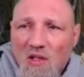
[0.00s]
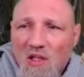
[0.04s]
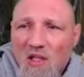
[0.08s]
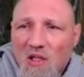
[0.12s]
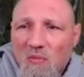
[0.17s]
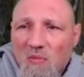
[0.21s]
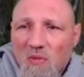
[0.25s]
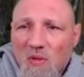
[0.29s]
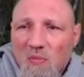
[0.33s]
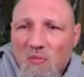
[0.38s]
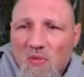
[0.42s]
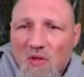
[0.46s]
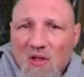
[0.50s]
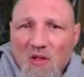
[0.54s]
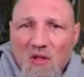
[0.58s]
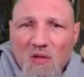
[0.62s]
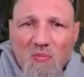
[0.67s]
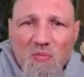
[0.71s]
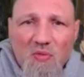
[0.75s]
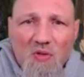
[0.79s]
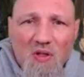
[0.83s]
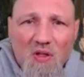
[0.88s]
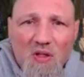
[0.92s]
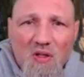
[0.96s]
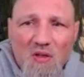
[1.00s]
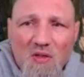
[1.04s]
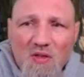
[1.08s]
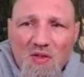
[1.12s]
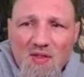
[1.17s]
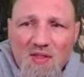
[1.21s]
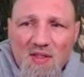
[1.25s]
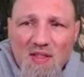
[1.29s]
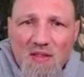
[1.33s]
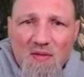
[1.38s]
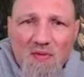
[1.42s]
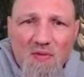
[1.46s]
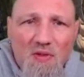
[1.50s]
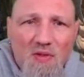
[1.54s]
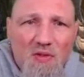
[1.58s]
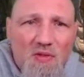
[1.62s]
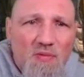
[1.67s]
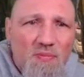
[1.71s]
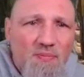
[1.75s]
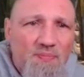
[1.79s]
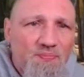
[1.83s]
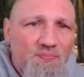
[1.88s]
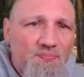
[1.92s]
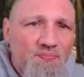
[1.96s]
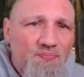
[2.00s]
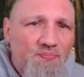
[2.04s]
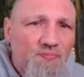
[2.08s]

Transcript: That could be probably a pretty good little self-heal.